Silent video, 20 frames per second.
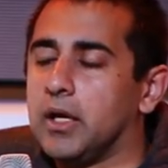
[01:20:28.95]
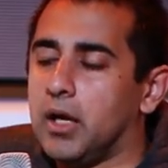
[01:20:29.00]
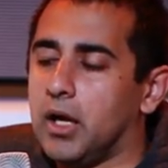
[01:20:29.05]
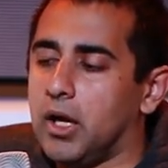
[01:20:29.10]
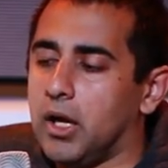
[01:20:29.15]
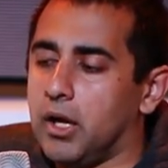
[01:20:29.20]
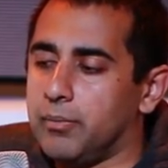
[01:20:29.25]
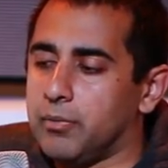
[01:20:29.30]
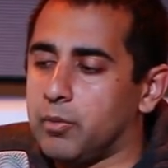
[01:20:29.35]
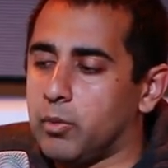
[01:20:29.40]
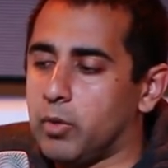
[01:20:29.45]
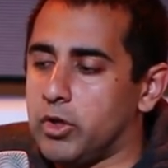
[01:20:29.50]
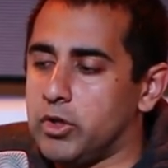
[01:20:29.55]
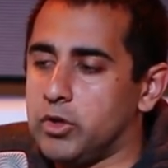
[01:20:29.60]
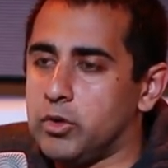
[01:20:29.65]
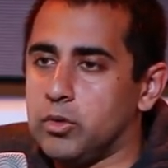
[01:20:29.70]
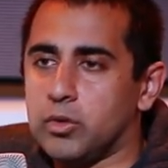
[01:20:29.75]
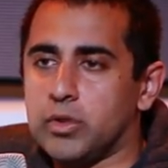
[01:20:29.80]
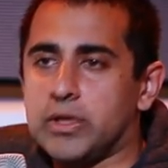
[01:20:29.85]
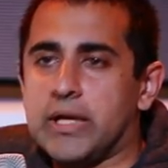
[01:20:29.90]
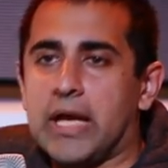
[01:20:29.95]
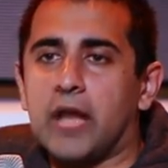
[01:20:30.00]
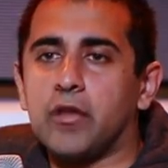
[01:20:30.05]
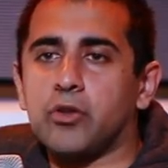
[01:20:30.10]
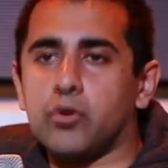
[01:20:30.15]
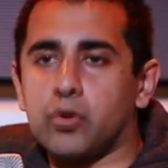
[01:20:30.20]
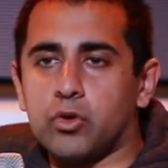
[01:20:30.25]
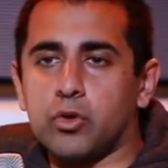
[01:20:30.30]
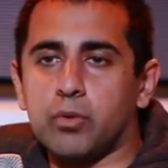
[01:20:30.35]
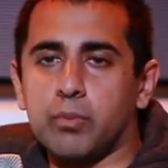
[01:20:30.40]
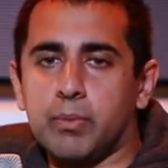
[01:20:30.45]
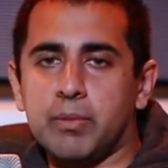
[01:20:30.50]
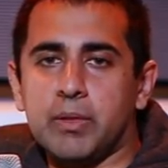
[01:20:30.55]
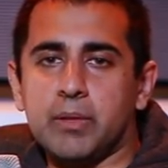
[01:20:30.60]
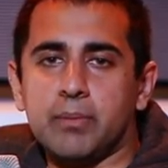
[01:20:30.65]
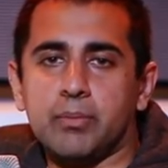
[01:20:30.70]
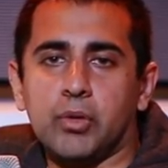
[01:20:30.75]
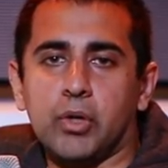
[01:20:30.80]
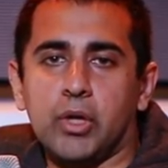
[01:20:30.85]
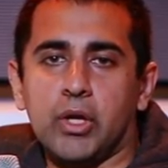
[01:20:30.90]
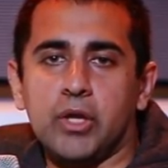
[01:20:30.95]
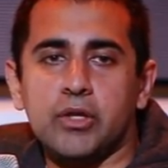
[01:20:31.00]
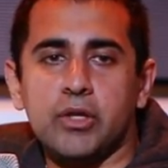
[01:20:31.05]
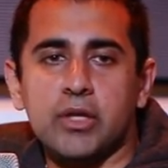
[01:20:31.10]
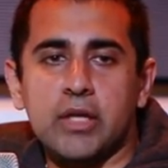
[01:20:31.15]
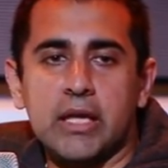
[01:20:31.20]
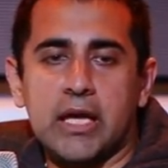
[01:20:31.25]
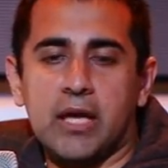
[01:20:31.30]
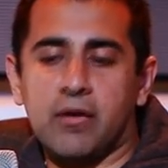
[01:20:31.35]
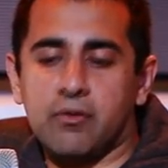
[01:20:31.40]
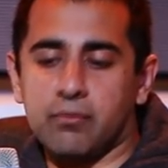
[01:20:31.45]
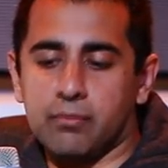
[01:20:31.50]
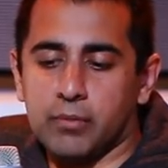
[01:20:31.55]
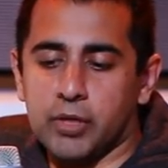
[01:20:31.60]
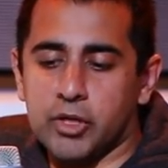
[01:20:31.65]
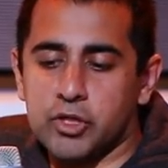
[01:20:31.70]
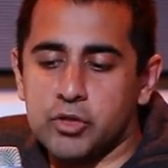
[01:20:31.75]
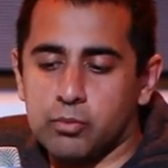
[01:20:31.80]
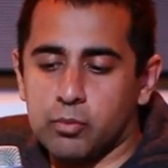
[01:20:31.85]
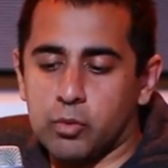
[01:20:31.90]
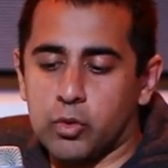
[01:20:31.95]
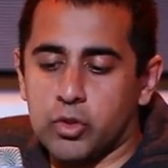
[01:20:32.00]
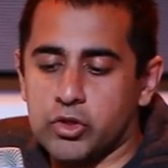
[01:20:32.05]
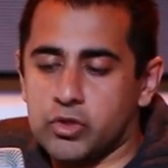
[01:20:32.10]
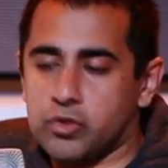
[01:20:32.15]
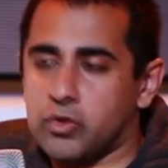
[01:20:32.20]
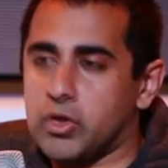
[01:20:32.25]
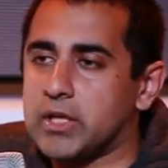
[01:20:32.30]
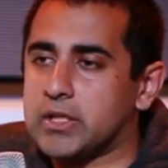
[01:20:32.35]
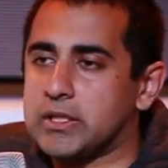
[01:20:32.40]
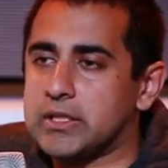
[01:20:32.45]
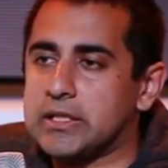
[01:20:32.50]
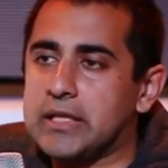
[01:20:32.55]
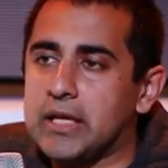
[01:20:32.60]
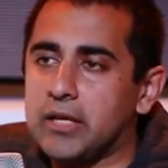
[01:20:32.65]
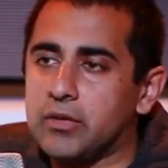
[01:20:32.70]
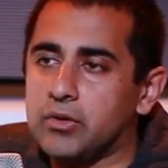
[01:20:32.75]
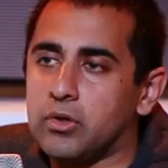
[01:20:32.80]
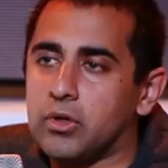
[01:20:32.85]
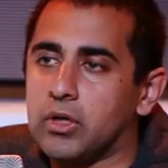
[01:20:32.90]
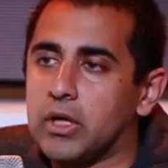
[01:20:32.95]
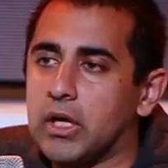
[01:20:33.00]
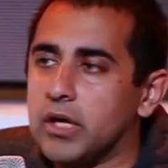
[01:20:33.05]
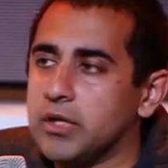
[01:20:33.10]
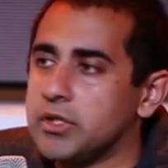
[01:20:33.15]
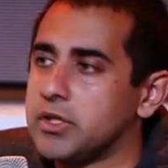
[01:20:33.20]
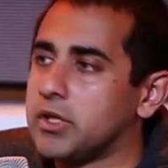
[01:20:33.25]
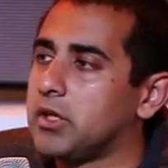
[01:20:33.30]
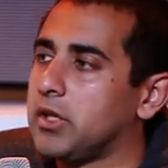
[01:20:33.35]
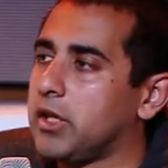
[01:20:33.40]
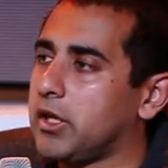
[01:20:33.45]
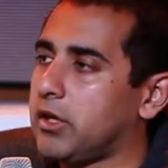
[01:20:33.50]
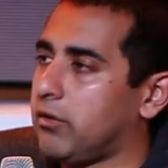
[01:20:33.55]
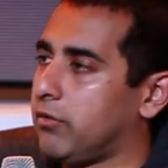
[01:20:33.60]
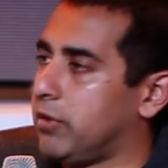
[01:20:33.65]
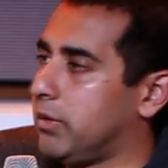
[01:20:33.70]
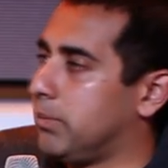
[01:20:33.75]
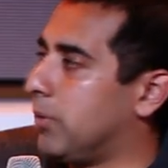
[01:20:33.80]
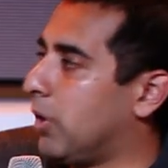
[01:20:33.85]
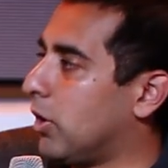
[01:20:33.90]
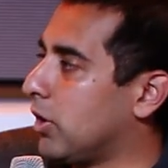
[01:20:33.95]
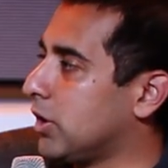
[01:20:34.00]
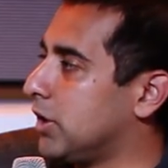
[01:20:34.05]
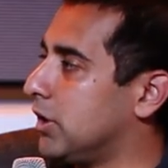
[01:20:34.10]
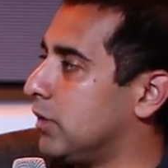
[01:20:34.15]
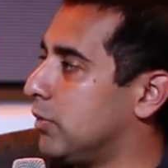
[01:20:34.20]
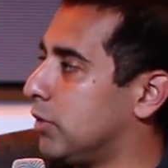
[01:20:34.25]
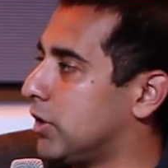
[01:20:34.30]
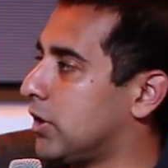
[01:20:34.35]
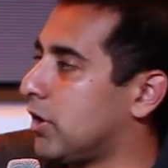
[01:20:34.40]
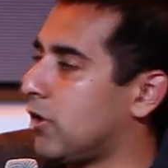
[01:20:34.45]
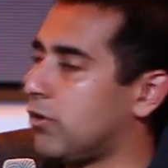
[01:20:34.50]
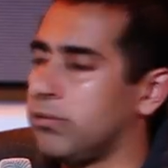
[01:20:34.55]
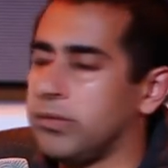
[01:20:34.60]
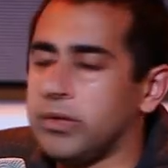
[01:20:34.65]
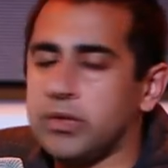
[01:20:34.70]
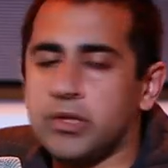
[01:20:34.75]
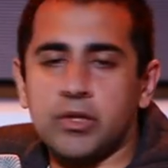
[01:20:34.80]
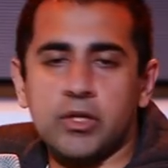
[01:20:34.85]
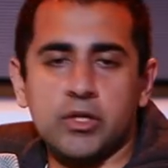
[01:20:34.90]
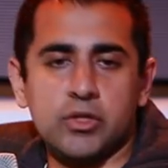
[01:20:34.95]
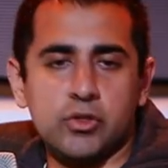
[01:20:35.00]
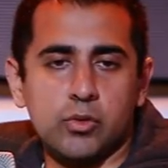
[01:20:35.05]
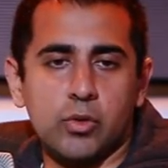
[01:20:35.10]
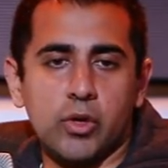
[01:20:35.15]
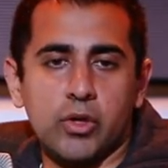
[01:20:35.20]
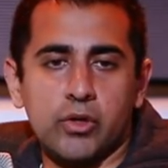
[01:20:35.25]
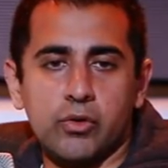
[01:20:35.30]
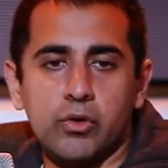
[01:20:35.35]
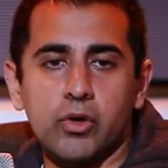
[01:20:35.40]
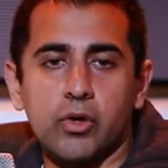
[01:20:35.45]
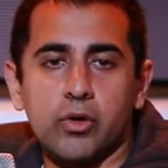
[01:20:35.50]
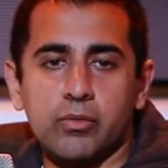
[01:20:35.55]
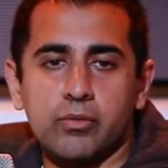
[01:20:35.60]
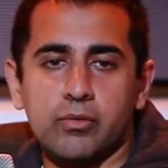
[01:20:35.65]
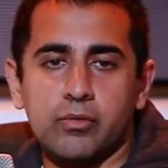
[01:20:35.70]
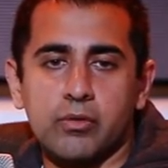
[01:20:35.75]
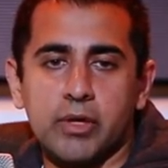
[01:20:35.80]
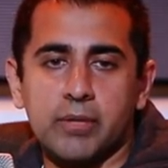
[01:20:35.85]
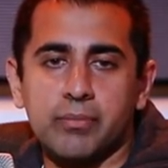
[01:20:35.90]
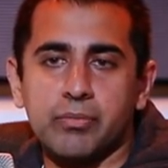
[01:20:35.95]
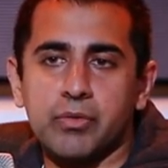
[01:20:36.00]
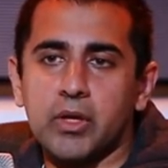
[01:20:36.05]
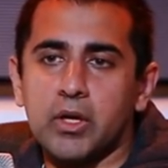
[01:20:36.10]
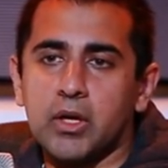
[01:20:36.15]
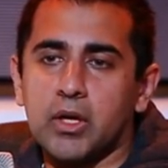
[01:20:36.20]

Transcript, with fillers: where you gather a group of people and they have much more strength together to collectively bargain with the government than they do on their own, right?